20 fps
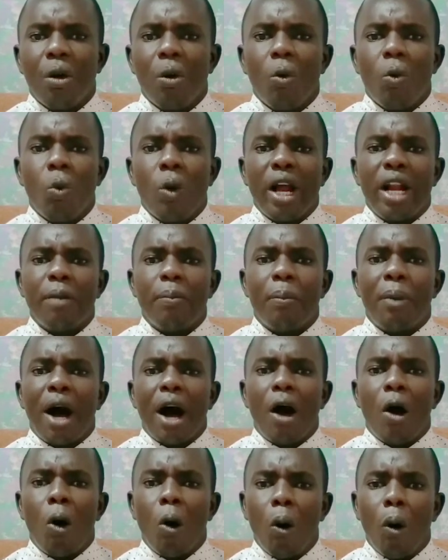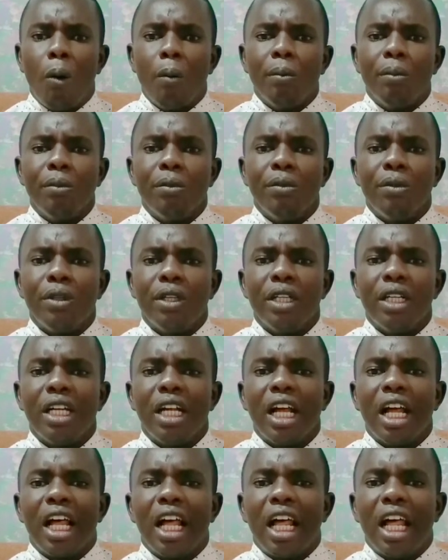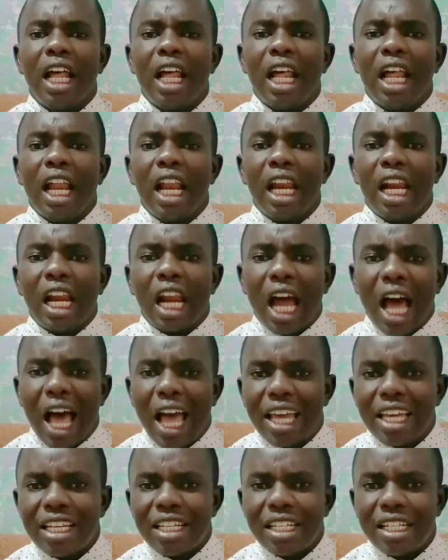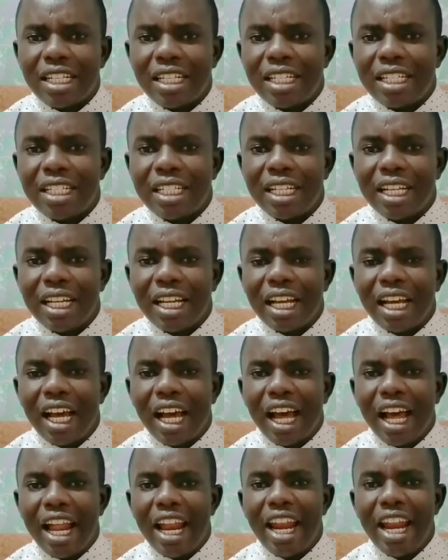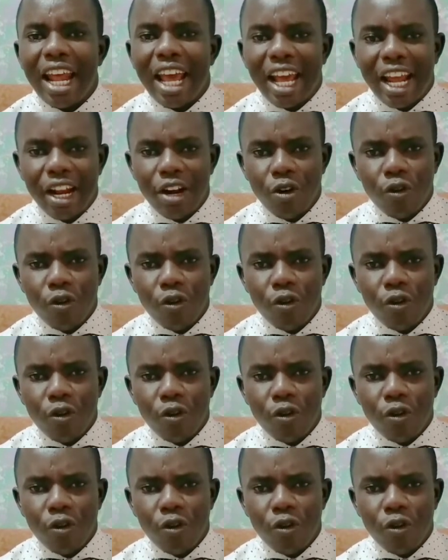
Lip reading: when Pahom lies dead.